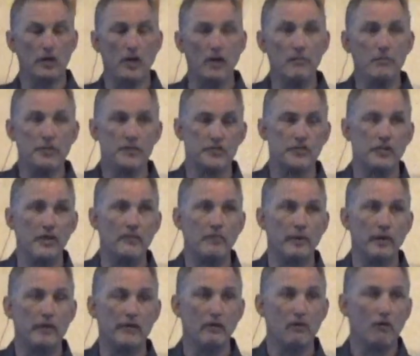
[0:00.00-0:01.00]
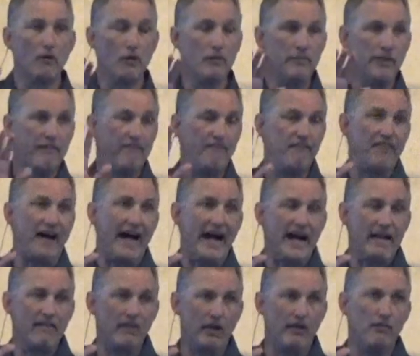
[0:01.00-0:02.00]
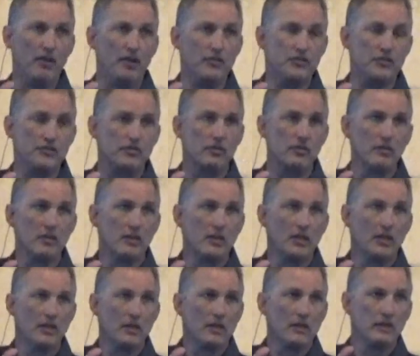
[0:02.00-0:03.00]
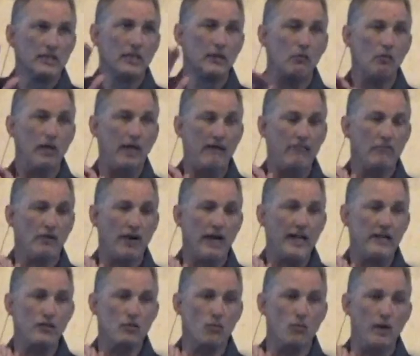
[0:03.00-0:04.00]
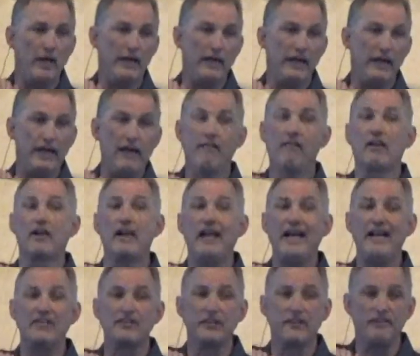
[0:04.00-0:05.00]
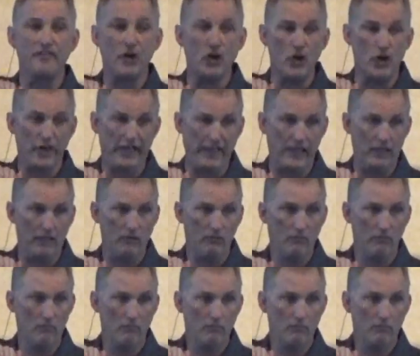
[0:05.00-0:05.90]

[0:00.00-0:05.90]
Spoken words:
come December, there'll only be five of us that will have graduated out of a class of 30.